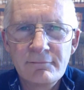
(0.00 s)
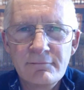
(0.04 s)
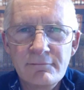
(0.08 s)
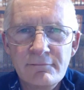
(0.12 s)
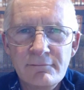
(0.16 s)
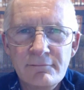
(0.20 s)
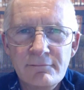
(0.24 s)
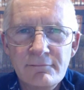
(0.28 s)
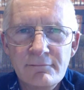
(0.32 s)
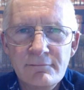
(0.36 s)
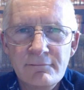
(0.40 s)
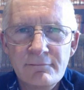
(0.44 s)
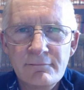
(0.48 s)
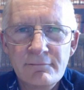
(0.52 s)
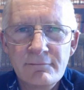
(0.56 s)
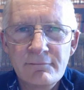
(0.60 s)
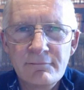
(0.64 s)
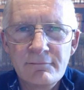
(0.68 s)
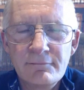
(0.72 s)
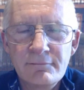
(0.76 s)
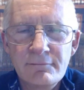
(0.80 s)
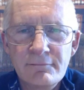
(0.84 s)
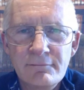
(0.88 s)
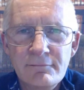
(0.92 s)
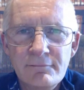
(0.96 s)

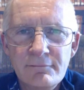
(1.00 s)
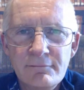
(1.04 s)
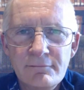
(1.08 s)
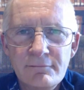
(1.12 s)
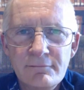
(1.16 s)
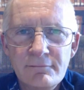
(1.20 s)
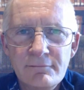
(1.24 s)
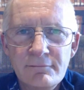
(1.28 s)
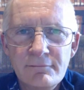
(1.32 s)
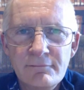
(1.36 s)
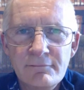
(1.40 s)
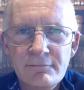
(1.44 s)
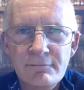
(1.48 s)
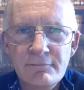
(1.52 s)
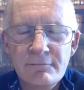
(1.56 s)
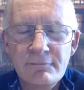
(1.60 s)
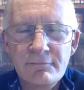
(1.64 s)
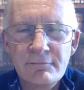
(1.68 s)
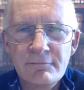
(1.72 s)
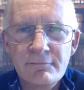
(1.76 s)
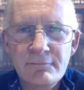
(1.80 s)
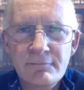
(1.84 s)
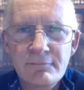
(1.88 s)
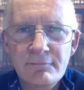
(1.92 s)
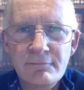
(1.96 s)

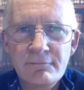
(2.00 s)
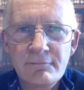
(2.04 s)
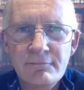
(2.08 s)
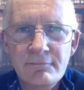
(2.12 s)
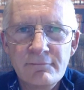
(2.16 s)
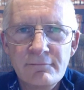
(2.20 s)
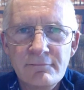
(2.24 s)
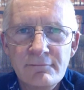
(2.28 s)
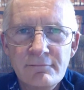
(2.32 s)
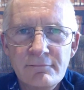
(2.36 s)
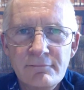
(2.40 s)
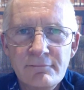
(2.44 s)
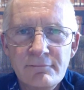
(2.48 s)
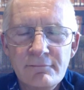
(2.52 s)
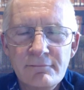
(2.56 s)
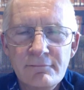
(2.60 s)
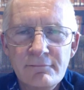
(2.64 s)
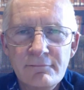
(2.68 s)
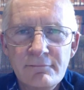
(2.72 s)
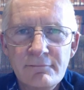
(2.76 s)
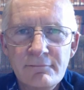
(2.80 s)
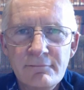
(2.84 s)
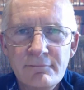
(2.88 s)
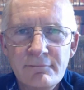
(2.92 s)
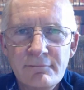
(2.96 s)

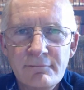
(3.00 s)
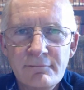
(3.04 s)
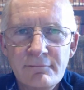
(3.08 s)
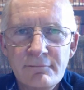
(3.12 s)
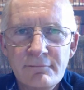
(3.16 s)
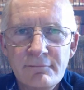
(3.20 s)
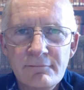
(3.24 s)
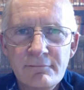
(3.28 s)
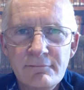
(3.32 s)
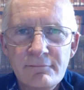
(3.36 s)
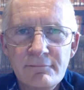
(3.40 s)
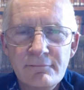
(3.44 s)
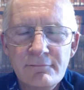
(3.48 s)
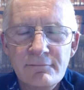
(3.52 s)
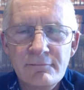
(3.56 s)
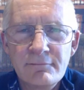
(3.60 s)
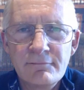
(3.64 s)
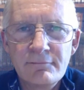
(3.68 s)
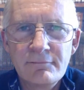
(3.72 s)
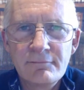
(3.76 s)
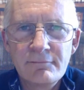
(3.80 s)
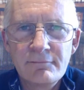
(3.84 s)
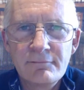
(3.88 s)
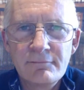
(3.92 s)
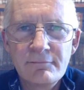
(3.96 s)

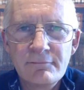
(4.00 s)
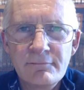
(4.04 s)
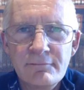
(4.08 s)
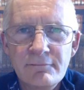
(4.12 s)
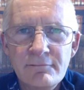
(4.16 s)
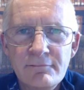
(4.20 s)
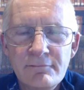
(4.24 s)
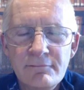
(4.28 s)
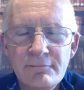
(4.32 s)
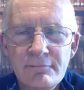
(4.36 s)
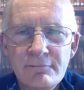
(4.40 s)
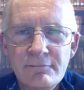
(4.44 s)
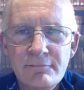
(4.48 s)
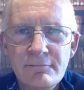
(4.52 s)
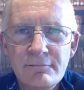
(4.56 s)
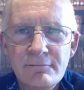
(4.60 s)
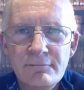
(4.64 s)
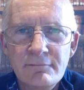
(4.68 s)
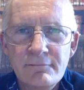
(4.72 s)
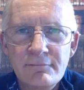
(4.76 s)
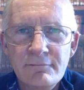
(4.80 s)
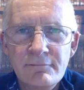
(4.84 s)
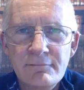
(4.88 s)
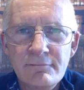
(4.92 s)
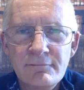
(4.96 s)

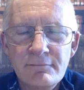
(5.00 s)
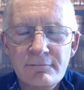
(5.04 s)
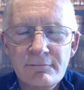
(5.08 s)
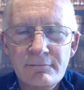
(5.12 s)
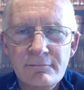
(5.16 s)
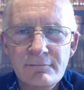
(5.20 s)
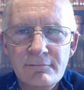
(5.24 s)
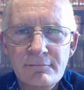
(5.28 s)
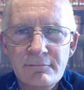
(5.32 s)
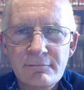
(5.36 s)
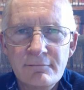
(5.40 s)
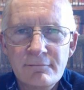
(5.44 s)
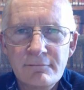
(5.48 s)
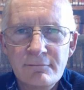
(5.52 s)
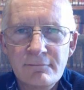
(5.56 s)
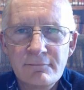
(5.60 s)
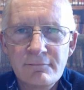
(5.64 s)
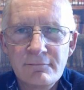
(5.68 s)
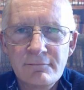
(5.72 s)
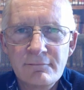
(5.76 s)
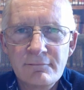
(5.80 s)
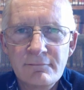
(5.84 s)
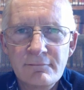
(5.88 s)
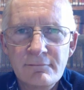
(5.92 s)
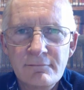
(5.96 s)

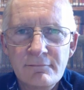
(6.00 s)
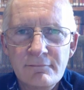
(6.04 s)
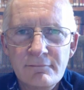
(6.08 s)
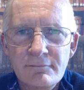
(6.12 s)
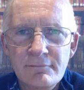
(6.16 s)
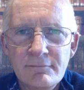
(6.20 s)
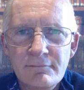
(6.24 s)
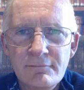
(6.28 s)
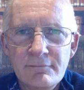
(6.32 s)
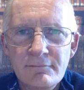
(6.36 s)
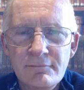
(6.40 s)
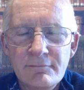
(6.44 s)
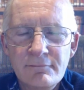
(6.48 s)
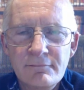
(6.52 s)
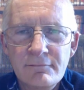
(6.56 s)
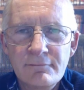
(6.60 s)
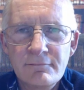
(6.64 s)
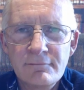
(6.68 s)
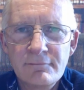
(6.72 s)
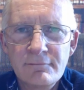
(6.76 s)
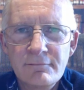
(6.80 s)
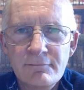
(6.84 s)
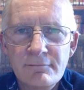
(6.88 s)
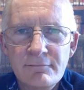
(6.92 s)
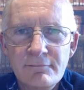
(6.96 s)

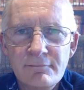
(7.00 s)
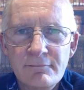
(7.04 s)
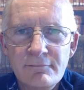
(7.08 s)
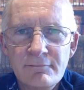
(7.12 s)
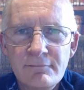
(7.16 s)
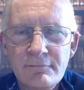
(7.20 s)
This person isn't speaking.